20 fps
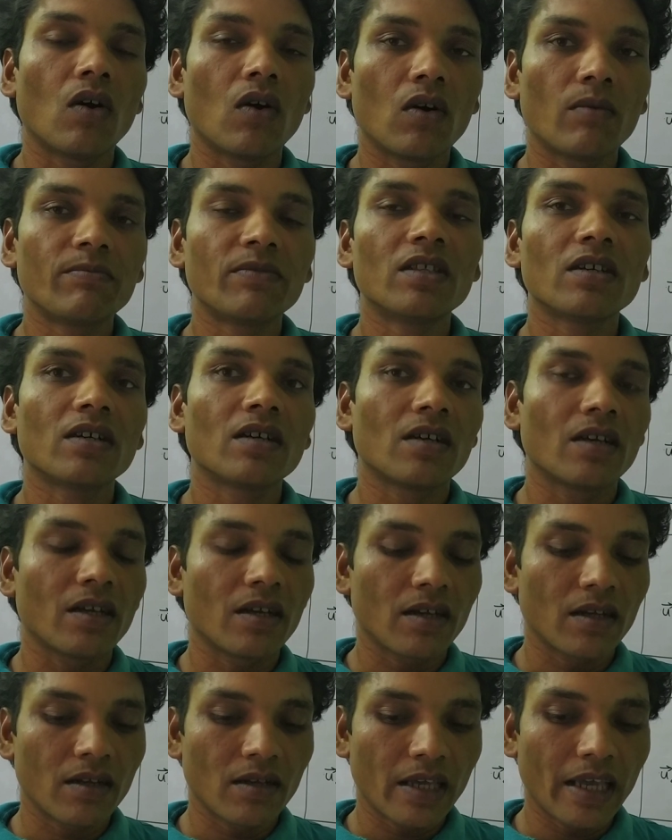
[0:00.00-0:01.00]
of the
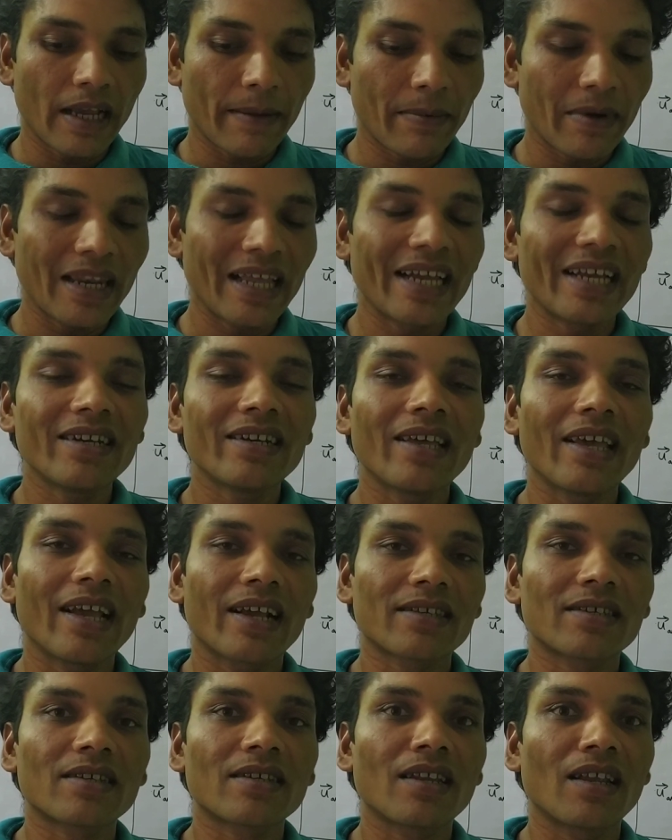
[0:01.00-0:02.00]
applied
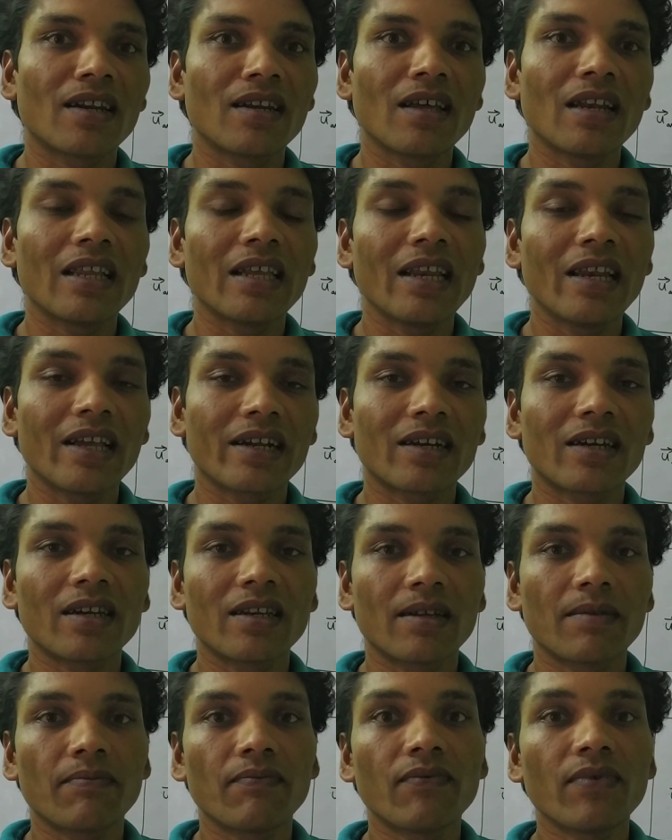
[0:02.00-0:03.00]
external
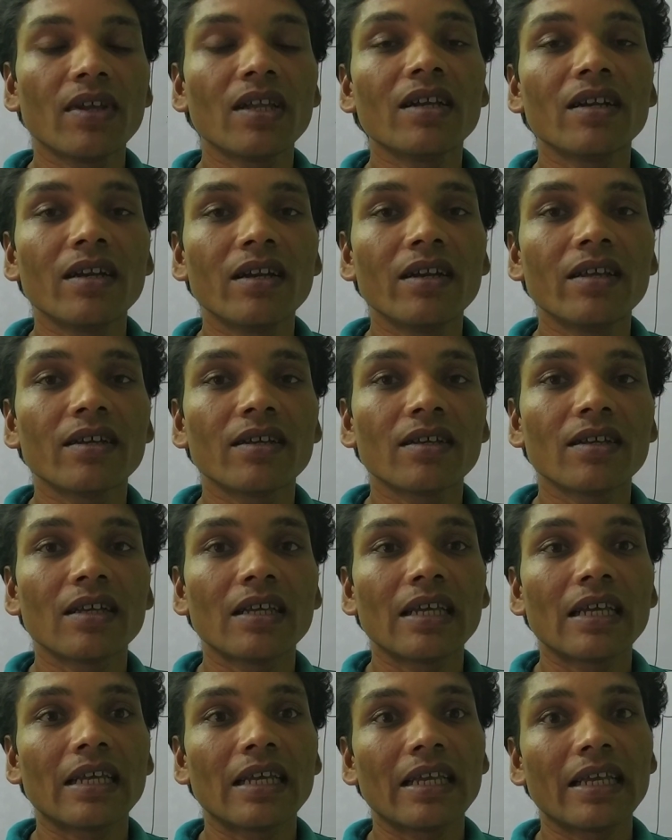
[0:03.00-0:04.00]
electric field
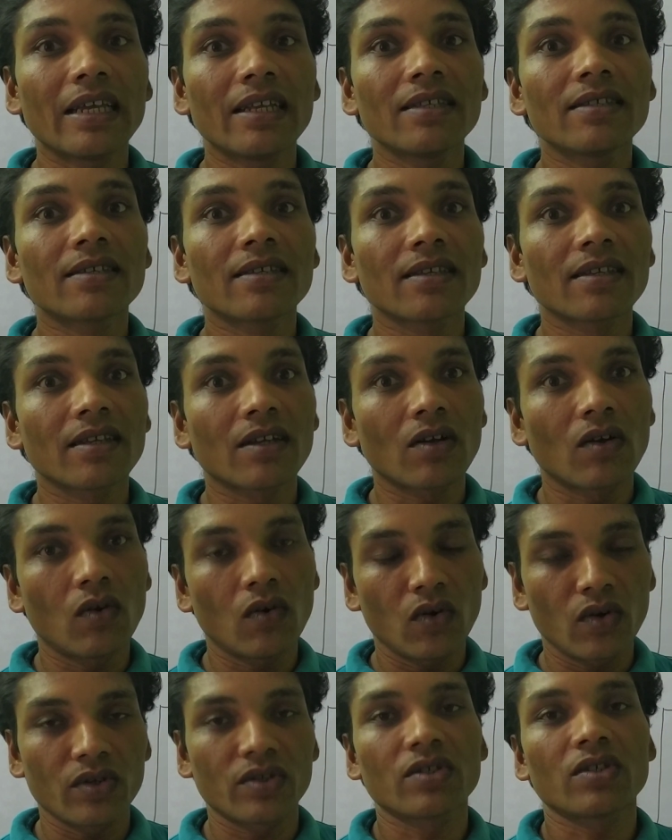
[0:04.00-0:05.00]
is
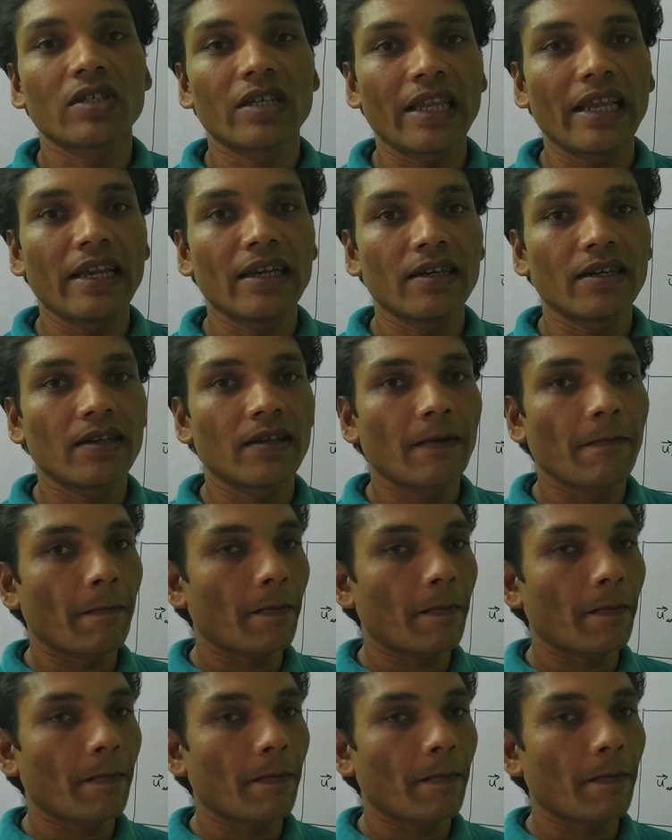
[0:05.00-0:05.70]
constant.